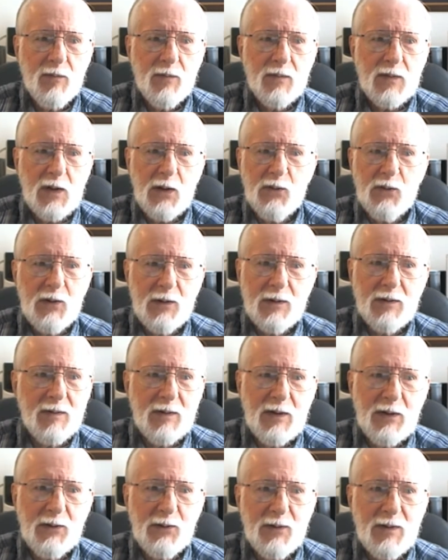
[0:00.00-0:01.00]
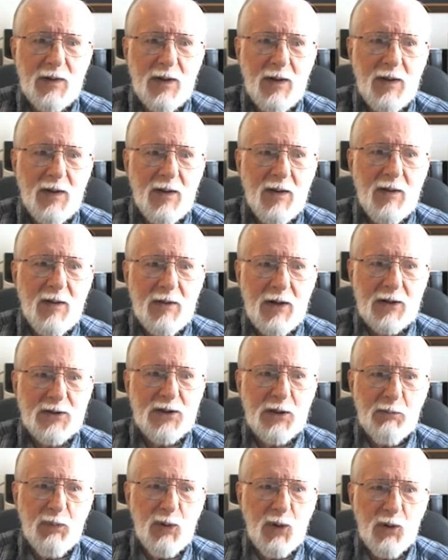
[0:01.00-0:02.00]
It's a
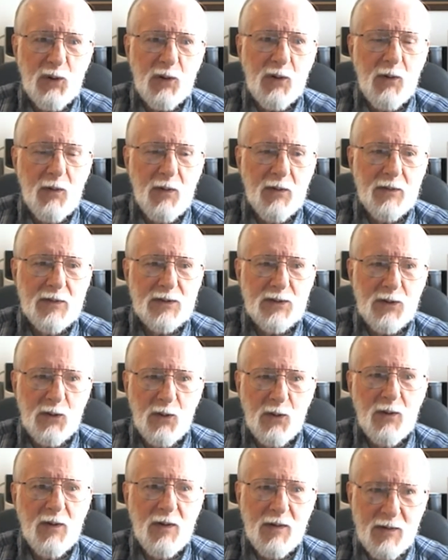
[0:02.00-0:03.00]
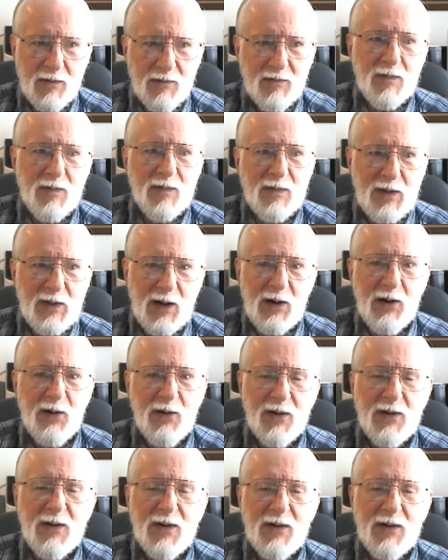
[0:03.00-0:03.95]
plural, so they're